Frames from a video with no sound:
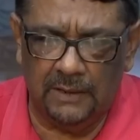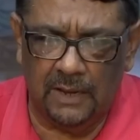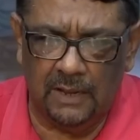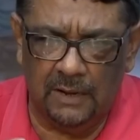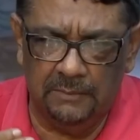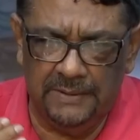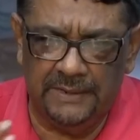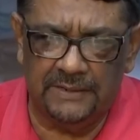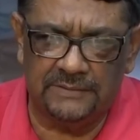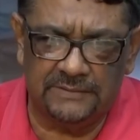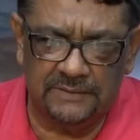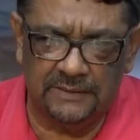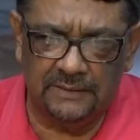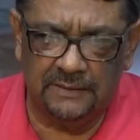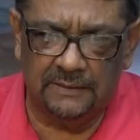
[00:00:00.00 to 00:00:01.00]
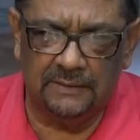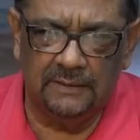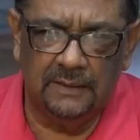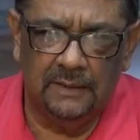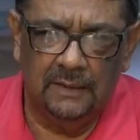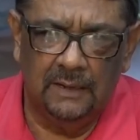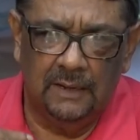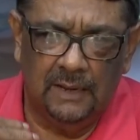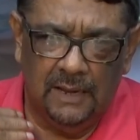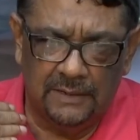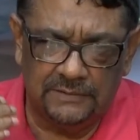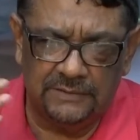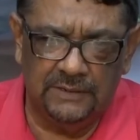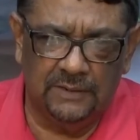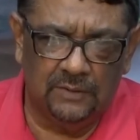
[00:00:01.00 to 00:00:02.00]
Albion Estate
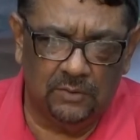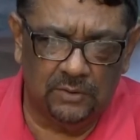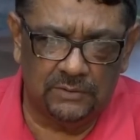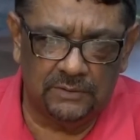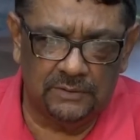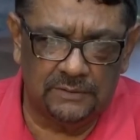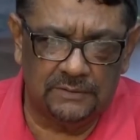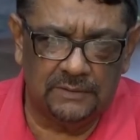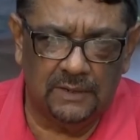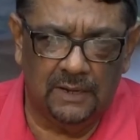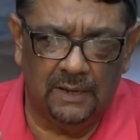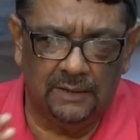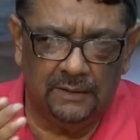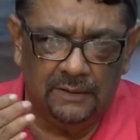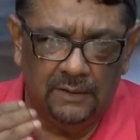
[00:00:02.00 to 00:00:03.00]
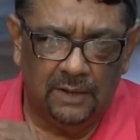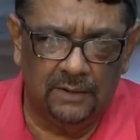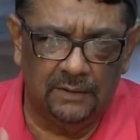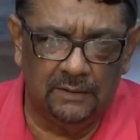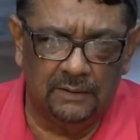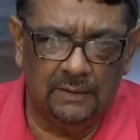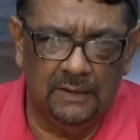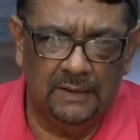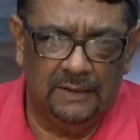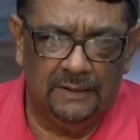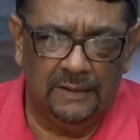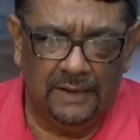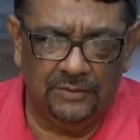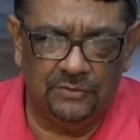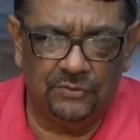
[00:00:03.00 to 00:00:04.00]
as cane cutters, and another
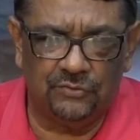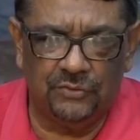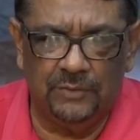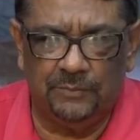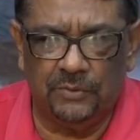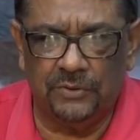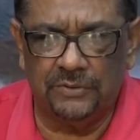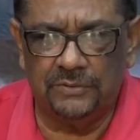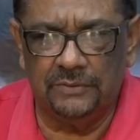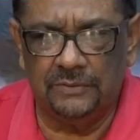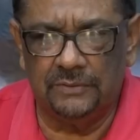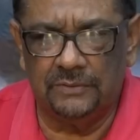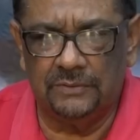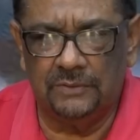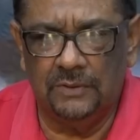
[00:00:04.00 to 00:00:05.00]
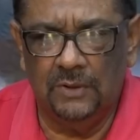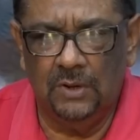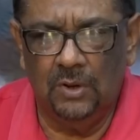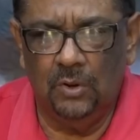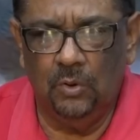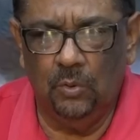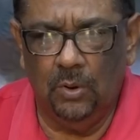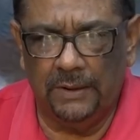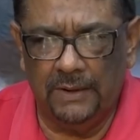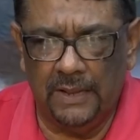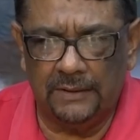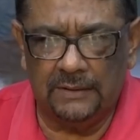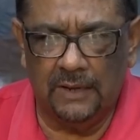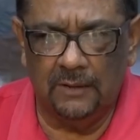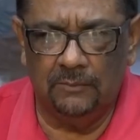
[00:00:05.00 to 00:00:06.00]
93 persons who at
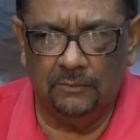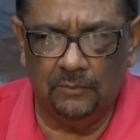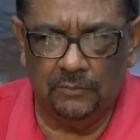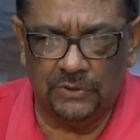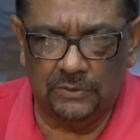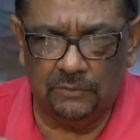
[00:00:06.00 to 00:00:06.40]
that time